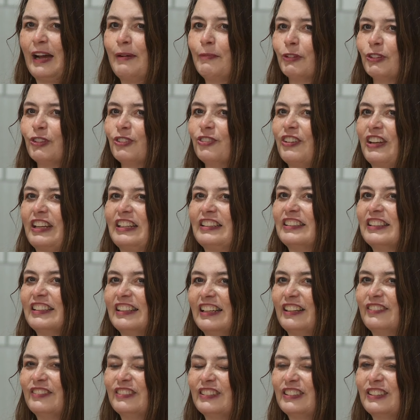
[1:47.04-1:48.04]
almost
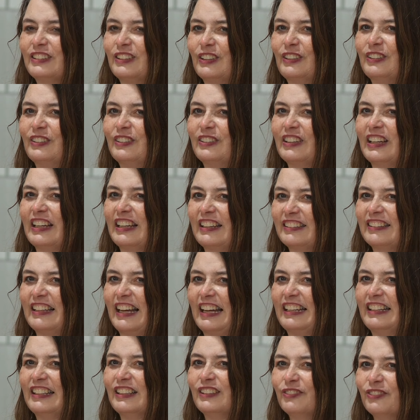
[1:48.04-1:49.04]
fainted. I was so
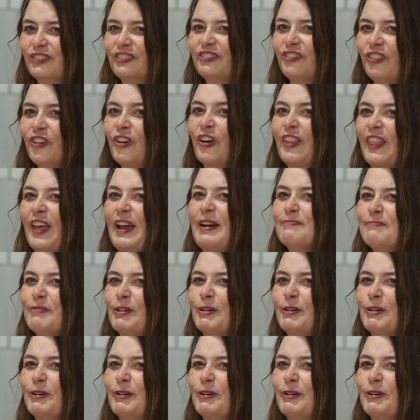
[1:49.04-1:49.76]
excited for that